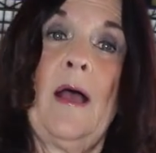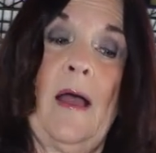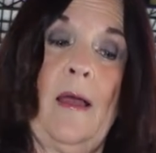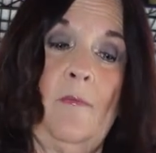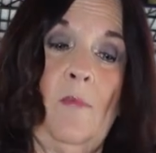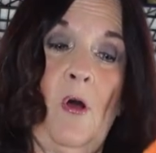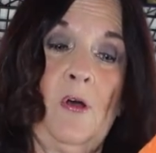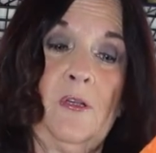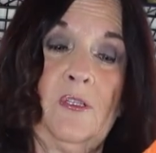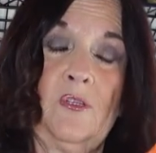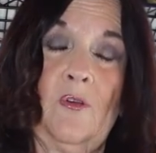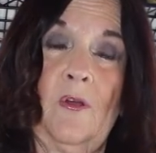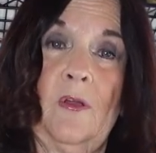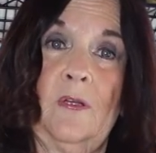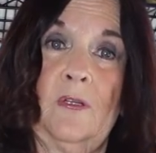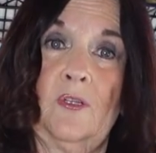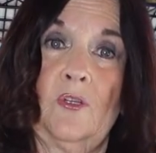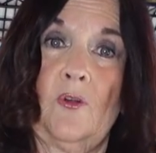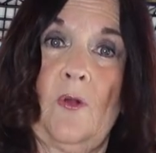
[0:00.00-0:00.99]
I'm also
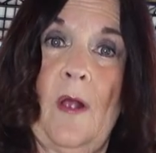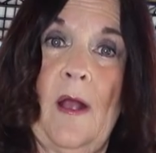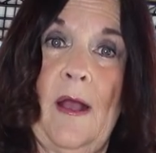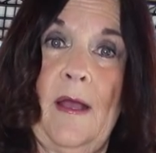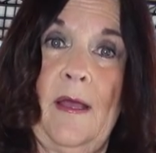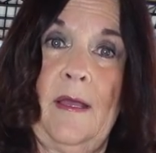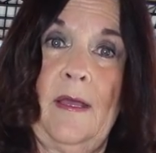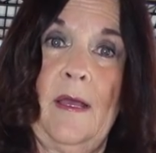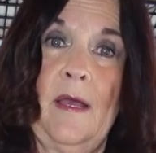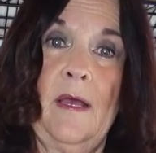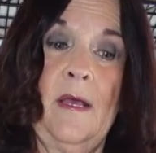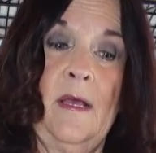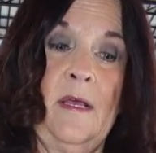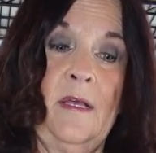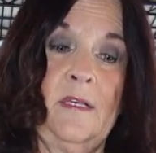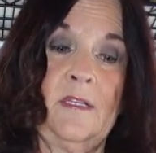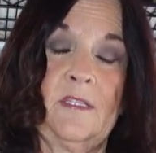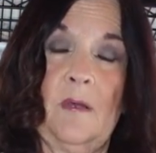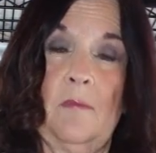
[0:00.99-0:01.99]
going to try
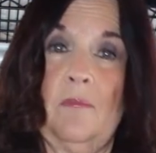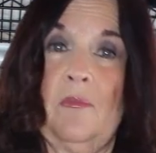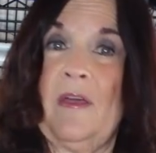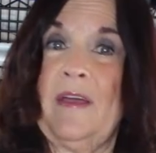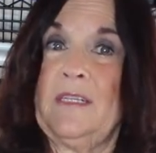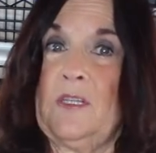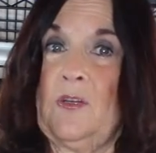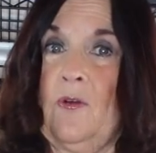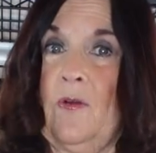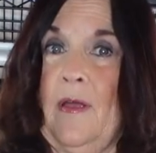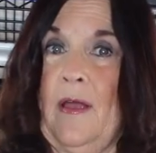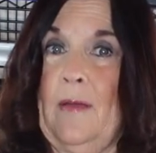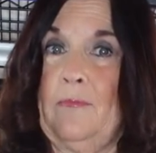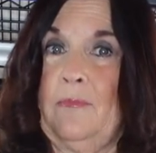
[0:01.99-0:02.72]
some plastic